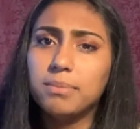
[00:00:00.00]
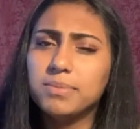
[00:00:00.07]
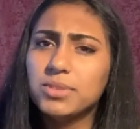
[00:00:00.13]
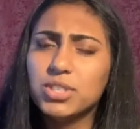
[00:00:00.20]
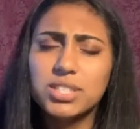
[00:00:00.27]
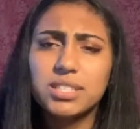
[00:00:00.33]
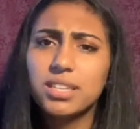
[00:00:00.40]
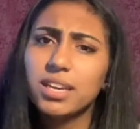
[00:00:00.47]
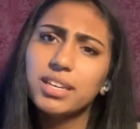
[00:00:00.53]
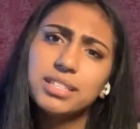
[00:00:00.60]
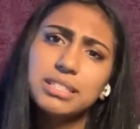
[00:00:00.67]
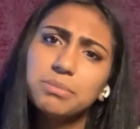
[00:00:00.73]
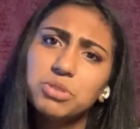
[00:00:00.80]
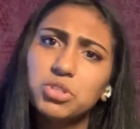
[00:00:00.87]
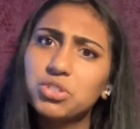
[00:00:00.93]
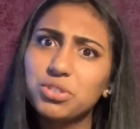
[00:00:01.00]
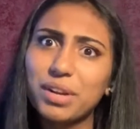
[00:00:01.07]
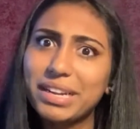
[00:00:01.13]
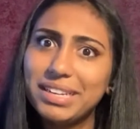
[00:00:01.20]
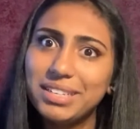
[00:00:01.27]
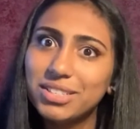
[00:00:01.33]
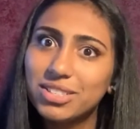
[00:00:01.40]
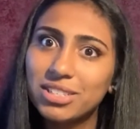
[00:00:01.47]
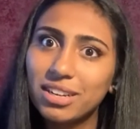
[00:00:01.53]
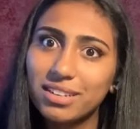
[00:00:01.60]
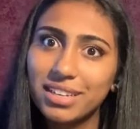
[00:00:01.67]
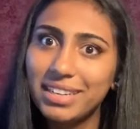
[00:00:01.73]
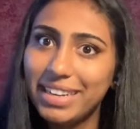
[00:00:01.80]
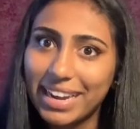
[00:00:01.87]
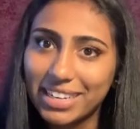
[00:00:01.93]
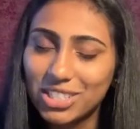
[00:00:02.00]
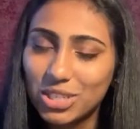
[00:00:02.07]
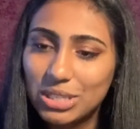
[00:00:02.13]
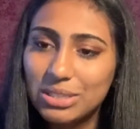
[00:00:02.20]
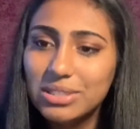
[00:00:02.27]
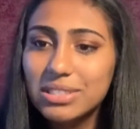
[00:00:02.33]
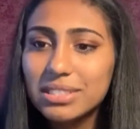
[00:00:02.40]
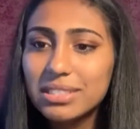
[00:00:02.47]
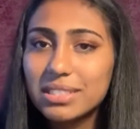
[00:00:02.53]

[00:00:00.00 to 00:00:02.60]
Just some strange connections.